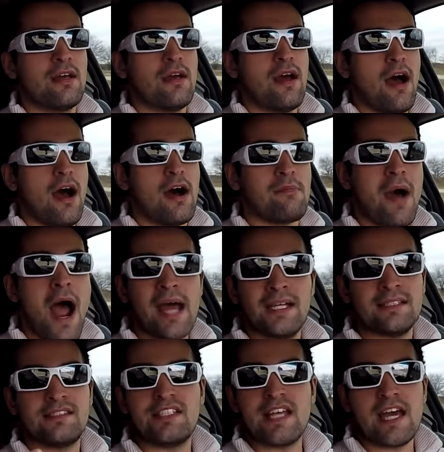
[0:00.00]
Um, I
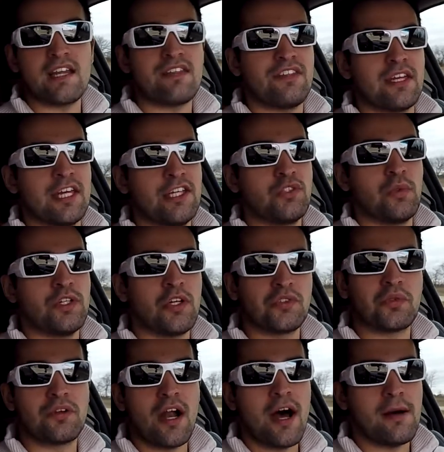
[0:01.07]
didn't see anything. His windows
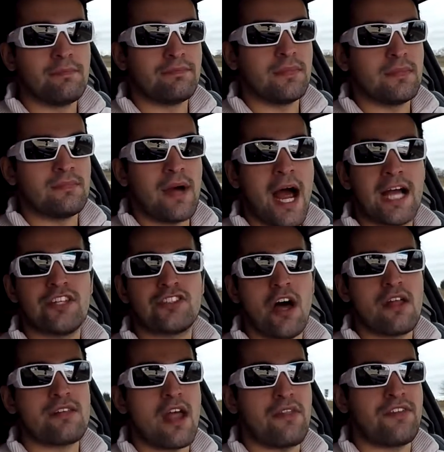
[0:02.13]
were up. I
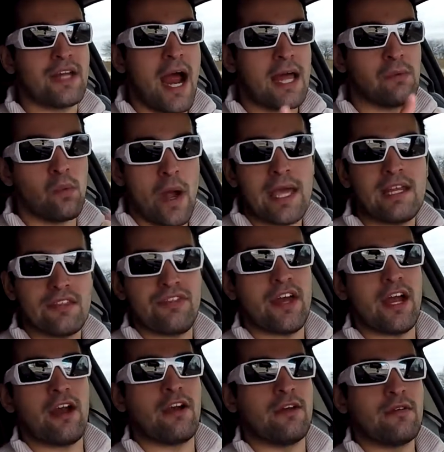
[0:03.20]
saw nothing. I waited
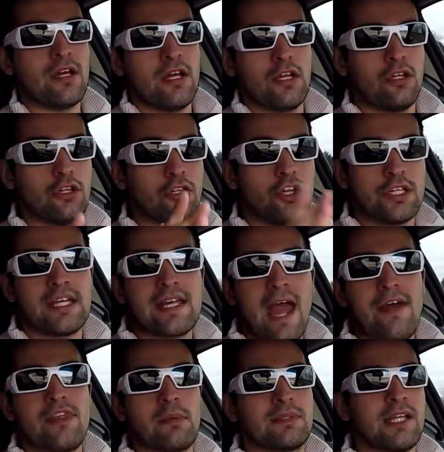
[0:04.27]
there looking
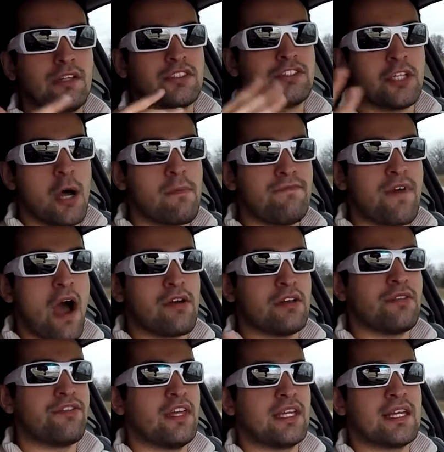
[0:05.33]
at them because I was
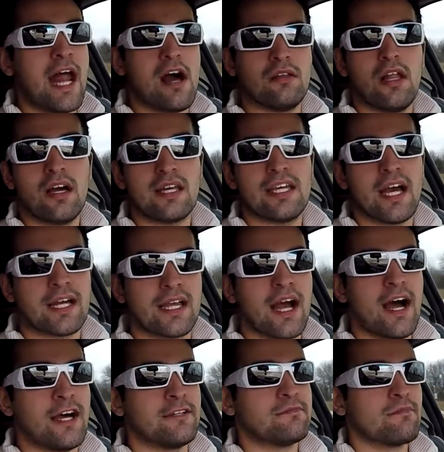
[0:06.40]
dumbfounded thinking how lucky I
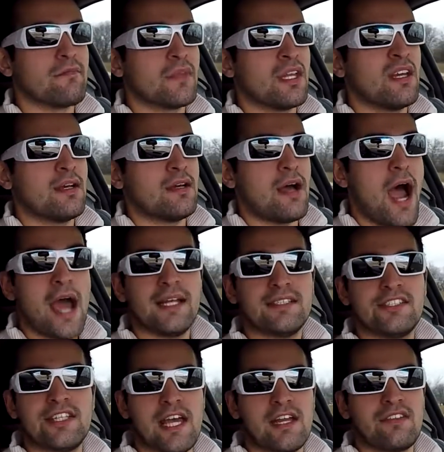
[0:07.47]
got. I didn't
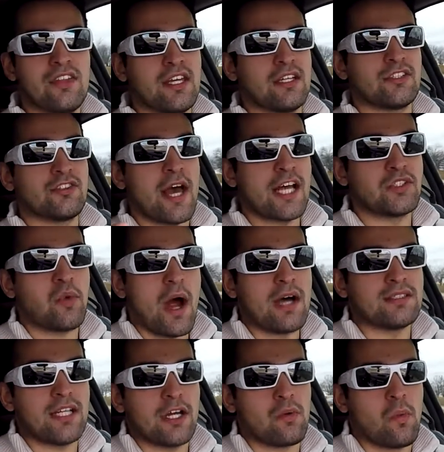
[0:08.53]
see anything, so that's why I
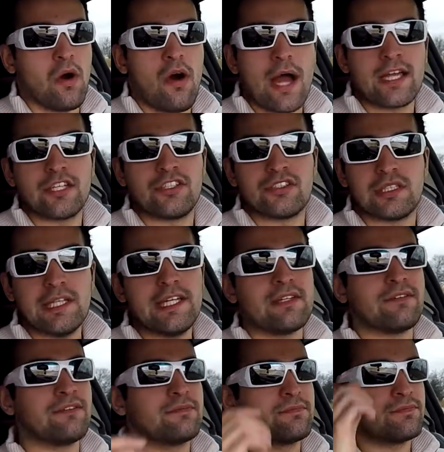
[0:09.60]
was like, well, I could just leave.
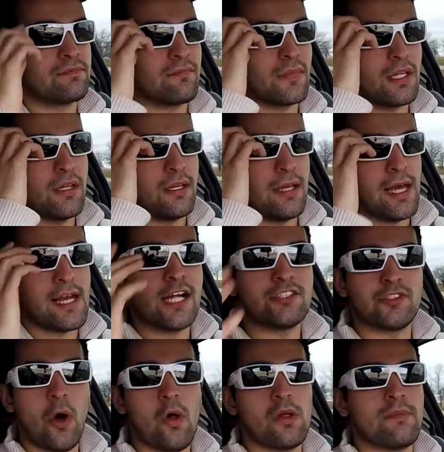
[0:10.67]
And I
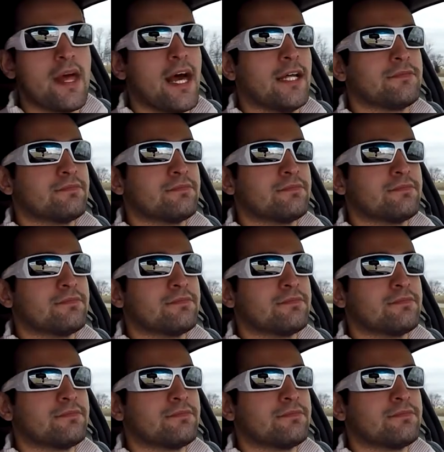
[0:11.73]
told him that.